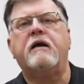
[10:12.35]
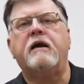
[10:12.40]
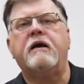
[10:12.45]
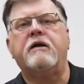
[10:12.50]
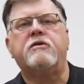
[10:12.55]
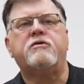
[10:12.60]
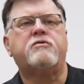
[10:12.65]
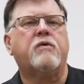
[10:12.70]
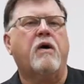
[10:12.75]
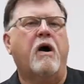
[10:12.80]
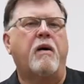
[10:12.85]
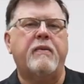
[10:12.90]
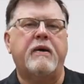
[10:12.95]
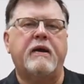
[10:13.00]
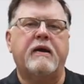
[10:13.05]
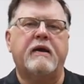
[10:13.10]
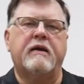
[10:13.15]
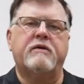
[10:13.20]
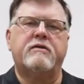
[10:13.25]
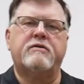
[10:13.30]
in
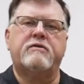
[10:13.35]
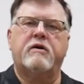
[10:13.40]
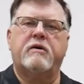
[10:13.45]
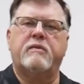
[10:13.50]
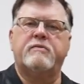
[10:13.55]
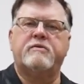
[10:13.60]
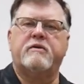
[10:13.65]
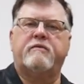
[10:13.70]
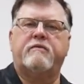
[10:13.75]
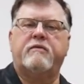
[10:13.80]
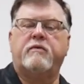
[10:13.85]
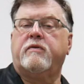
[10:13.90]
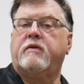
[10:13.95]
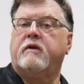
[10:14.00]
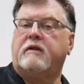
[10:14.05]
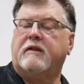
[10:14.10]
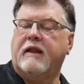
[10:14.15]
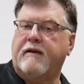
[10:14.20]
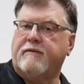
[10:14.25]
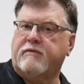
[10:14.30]
drumming in terms of
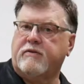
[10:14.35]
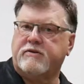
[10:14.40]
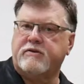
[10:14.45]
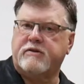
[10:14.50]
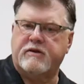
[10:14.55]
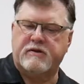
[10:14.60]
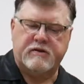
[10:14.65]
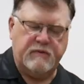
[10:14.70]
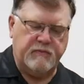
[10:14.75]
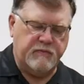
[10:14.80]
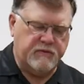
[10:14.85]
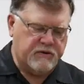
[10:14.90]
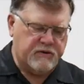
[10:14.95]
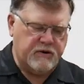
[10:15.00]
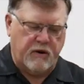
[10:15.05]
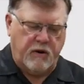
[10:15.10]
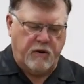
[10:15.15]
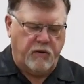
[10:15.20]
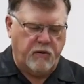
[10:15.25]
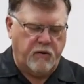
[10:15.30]
the level system.
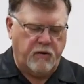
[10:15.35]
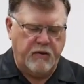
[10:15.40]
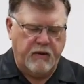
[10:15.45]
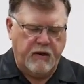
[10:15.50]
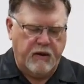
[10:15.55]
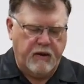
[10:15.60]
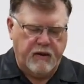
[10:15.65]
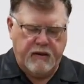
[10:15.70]
So